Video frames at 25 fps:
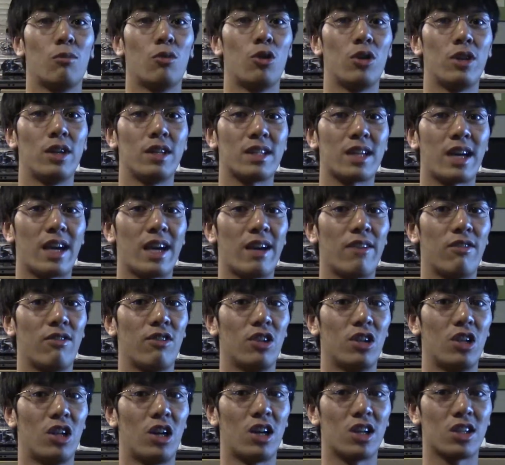Point is, I have
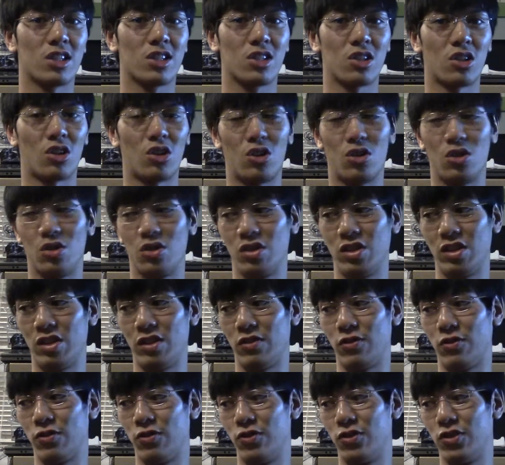lost all the
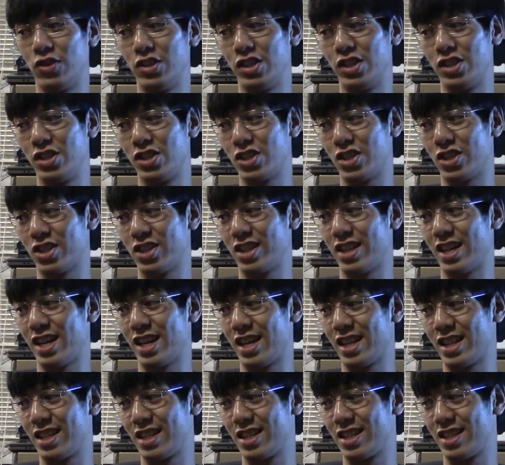footage on
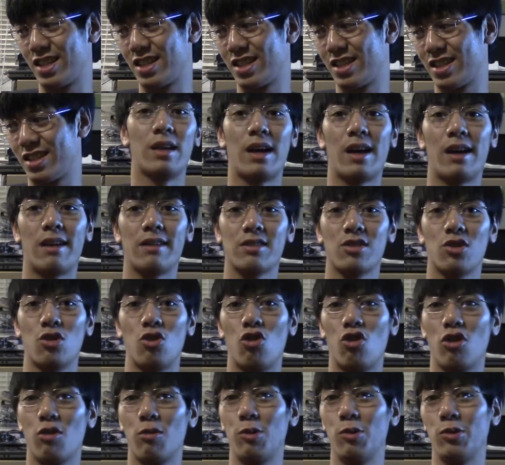that. I was
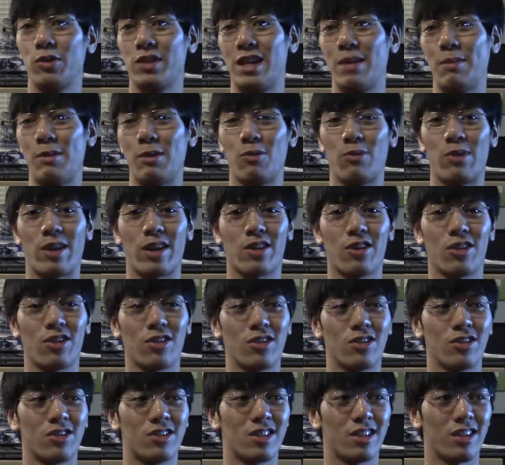horrible with keeping
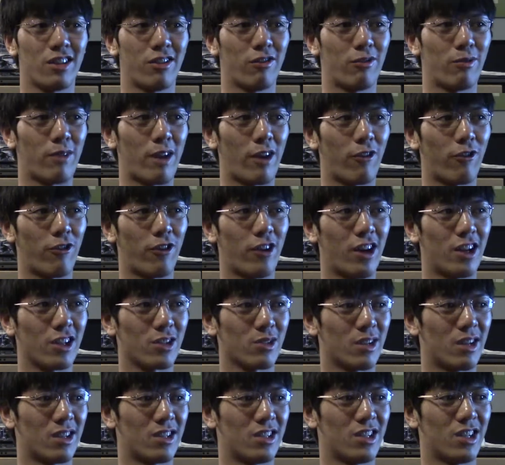records of my files
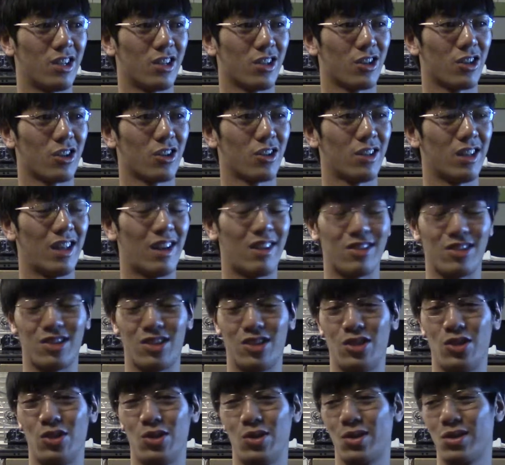when I was younger. That was
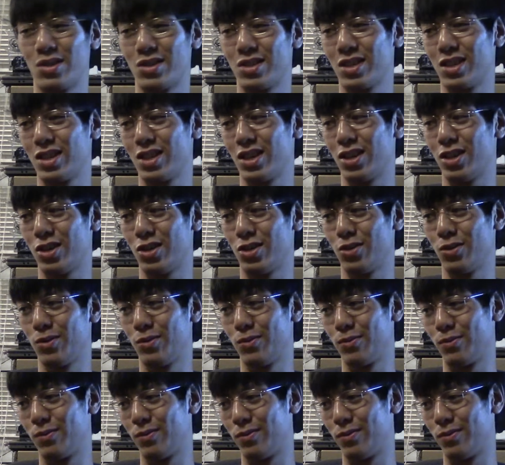2 years ago.